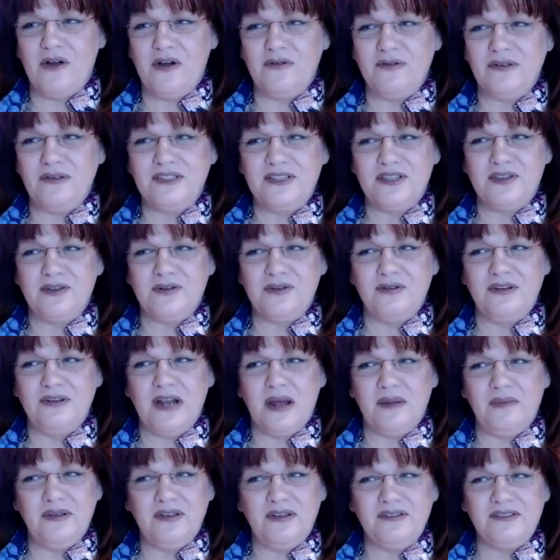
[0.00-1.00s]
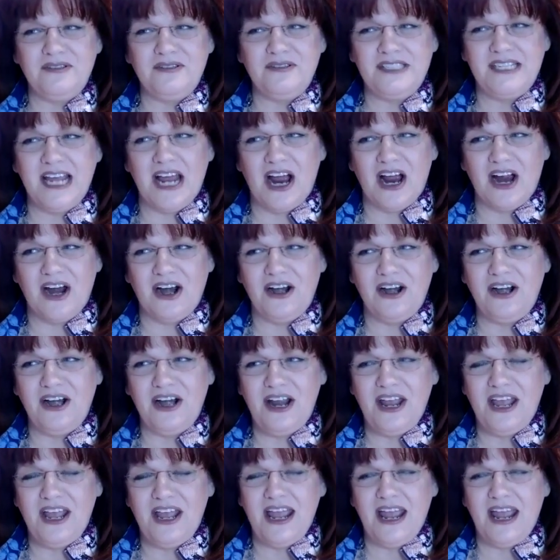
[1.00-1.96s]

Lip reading: It was through WCR.